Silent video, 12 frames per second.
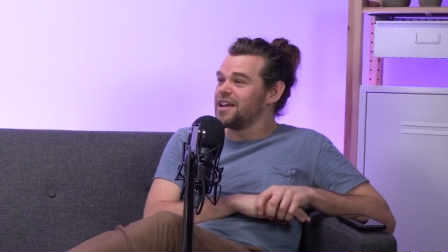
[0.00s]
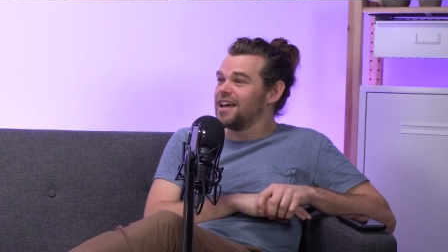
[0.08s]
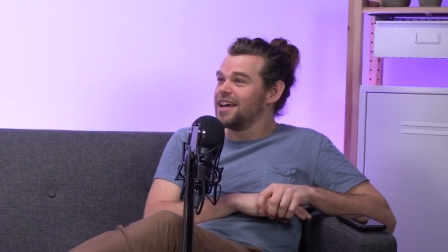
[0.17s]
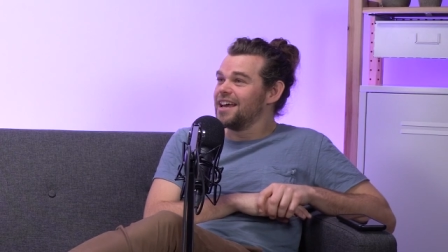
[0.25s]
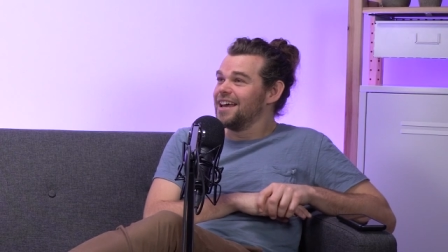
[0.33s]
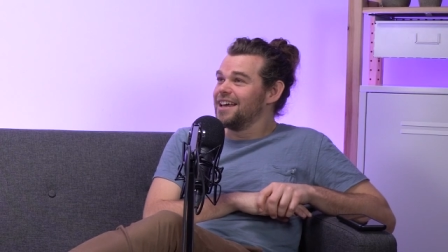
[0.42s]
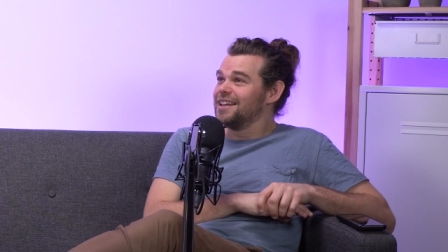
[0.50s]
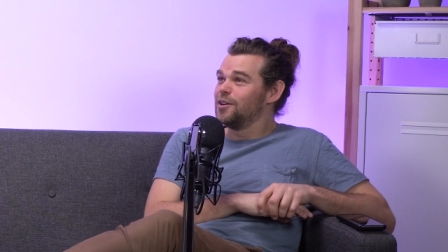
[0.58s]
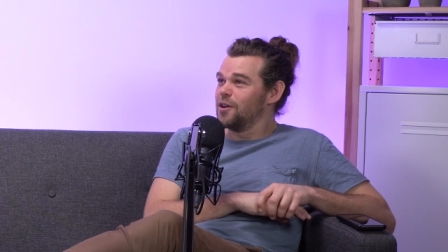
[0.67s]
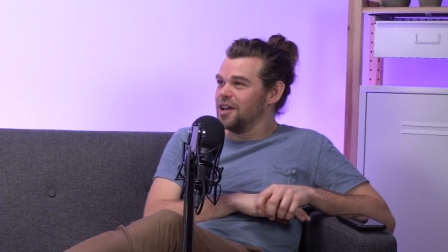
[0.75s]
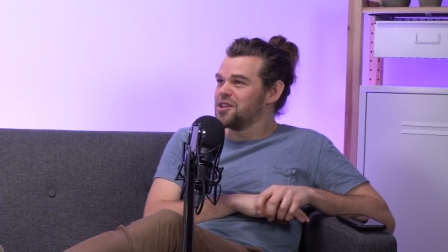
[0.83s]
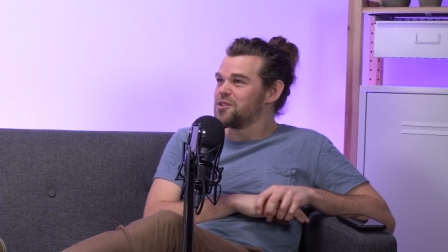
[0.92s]
on it
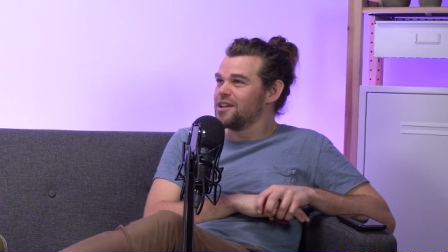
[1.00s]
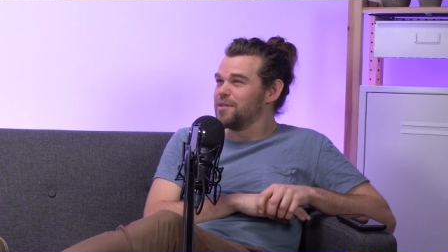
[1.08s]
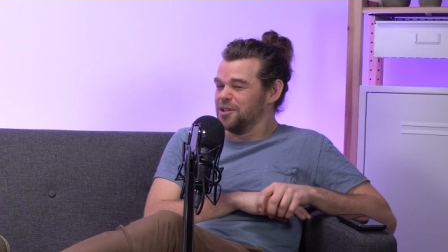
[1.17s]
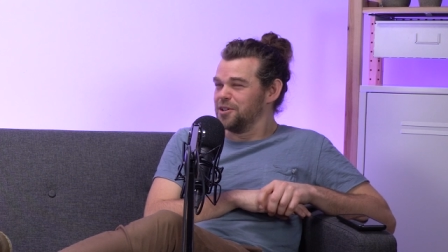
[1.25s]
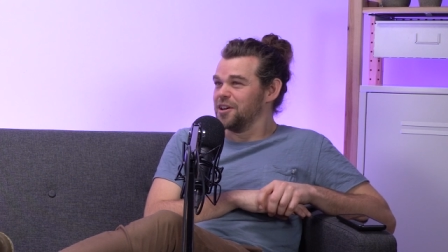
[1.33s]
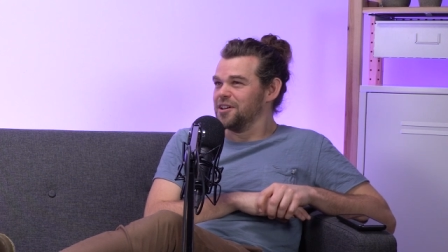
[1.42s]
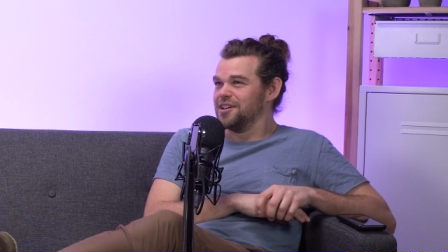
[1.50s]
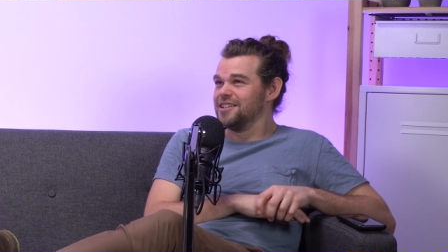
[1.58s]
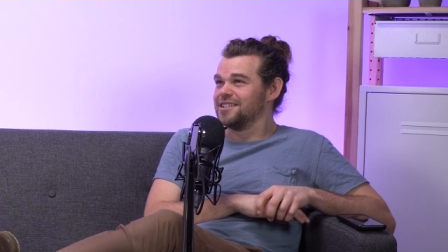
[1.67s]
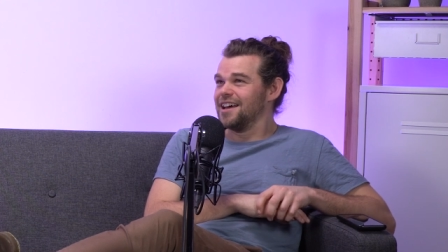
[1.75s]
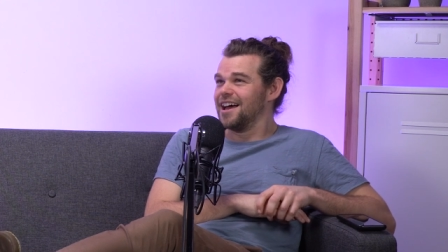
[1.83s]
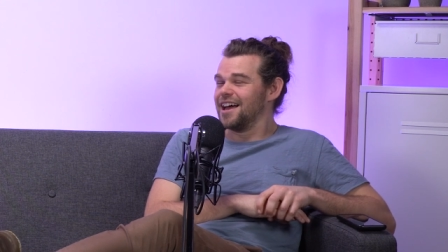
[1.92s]
not literally, but you
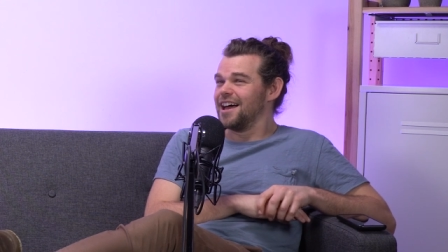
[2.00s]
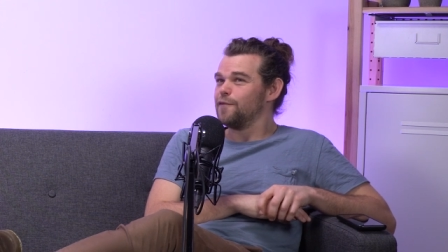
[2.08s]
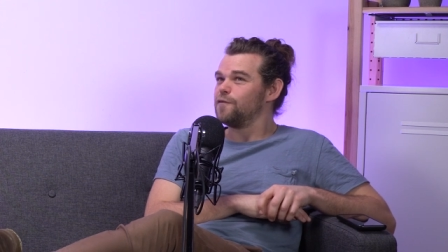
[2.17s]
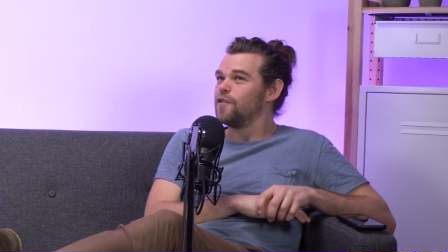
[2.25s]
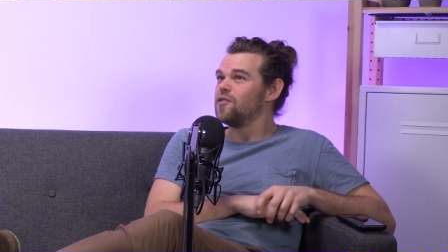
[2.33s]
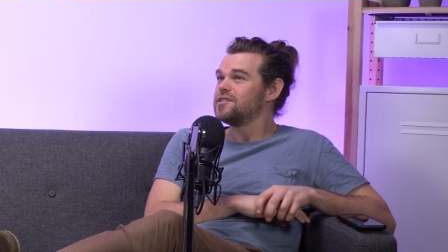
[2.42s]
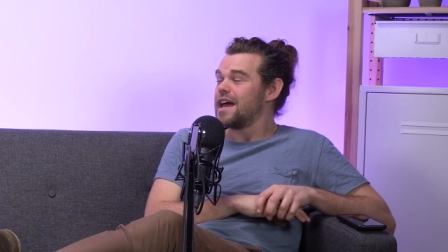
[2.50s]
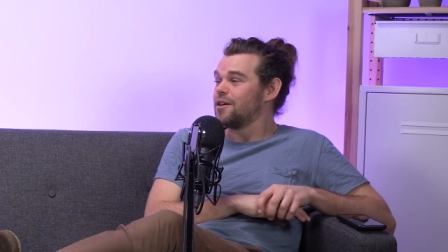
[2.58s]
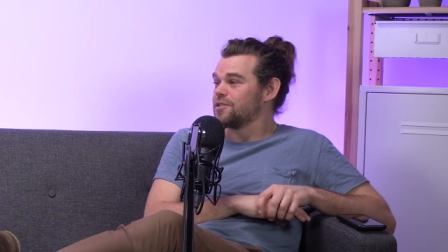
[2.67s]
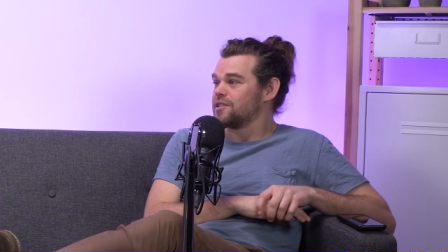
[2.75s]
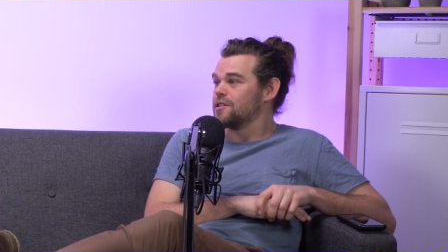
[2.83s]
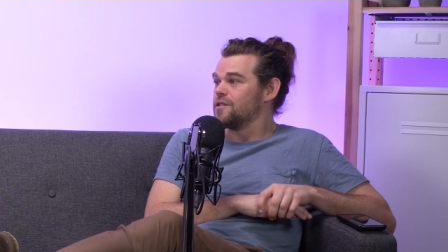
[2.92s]
could, uh, for a day
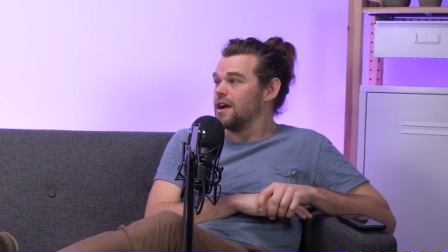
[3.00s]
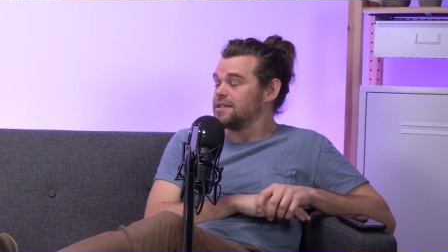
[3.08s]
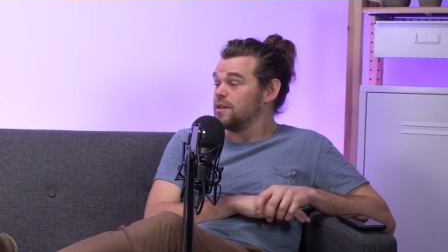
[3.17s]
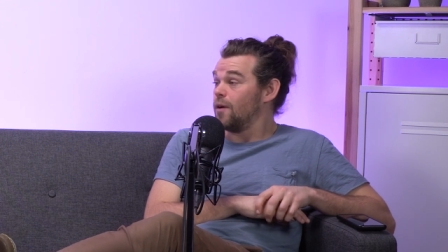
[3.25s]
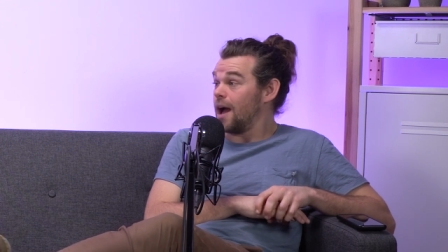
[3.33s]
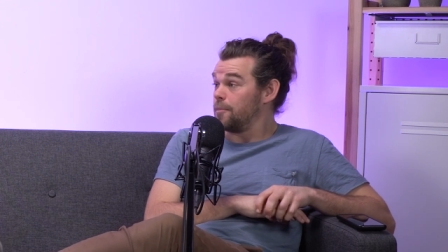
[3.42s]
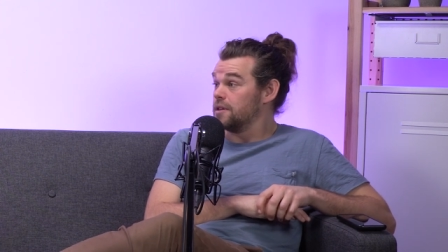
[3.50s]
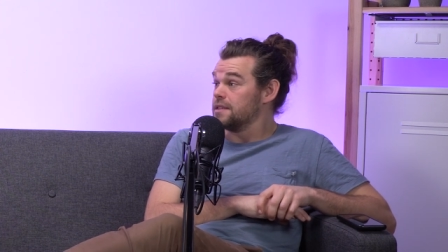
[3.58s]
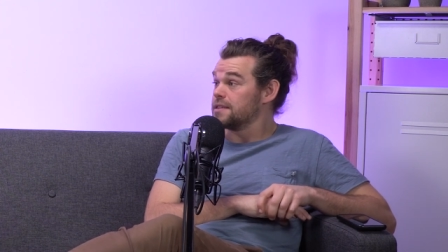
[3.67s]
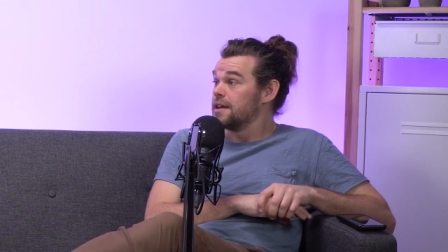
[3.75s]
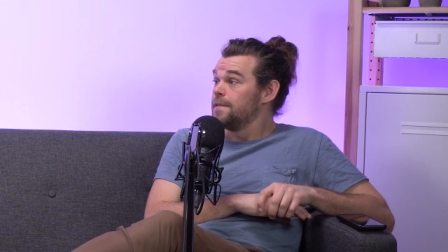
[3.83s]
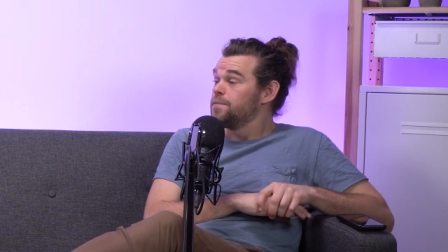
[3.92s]
or two and see what
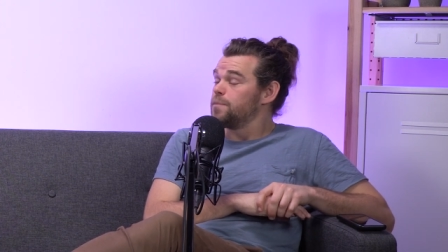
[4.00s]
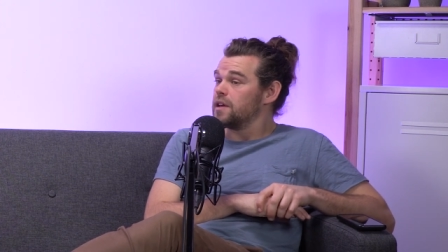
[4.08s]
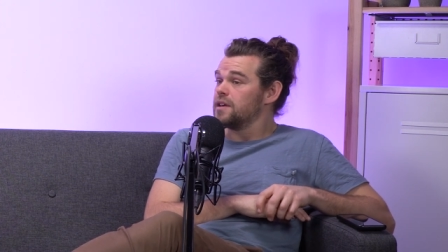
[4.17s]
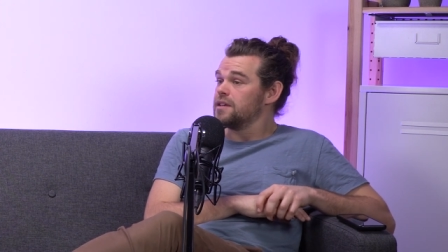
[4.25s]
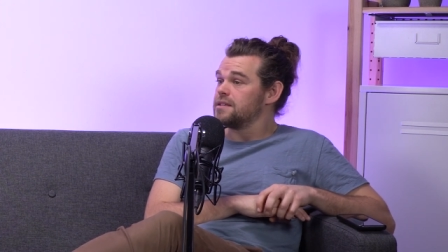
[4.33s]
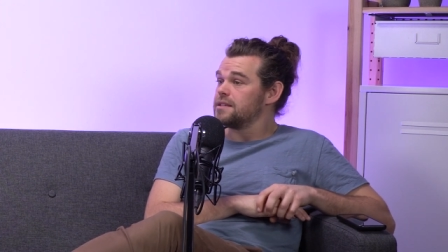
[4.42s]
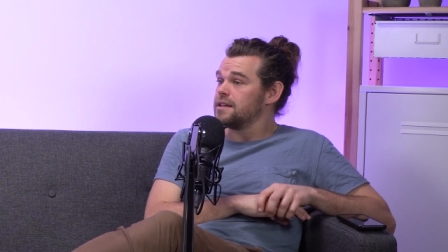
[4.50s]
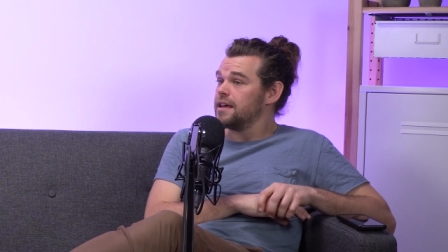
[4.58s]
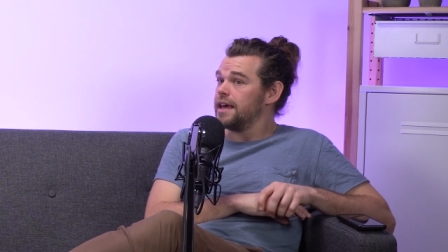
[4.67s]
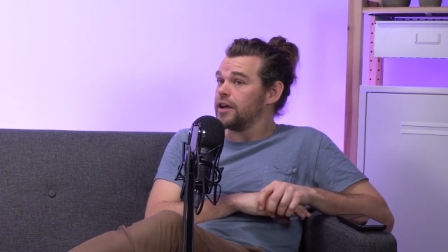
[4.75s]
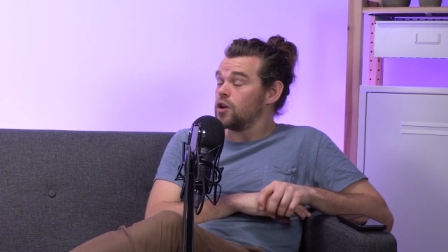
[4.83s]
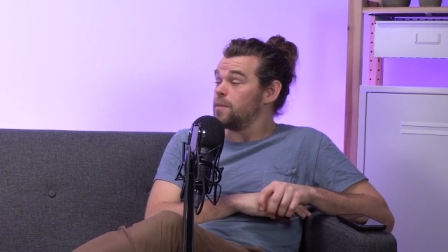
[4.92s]
happens because
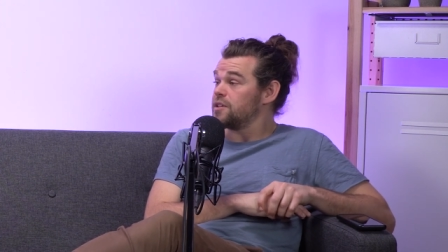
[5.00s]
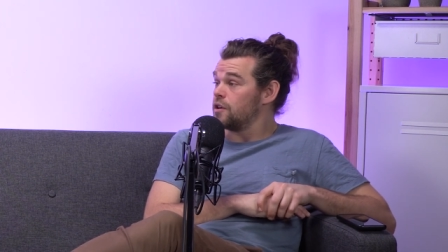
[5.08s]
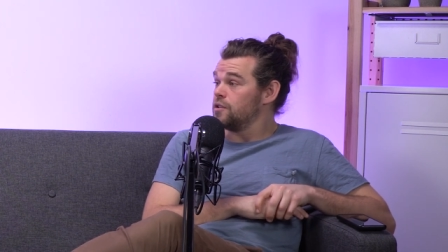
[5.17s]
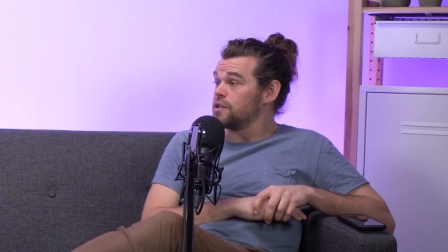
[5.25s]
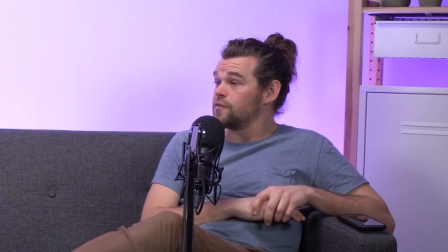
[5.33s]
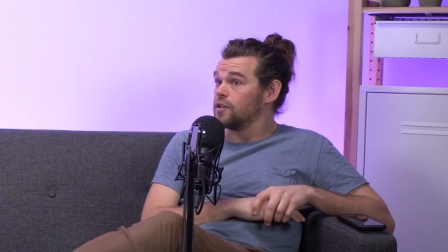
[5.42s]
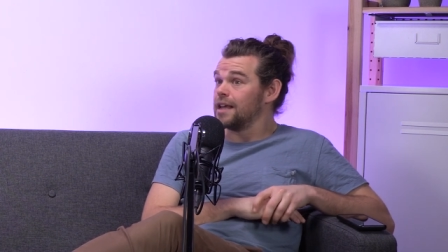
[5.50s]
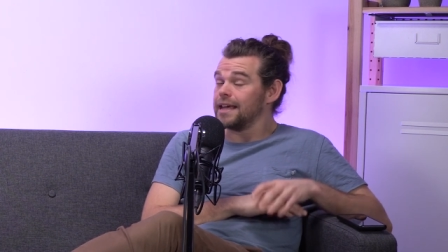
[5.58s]
it could be so useful.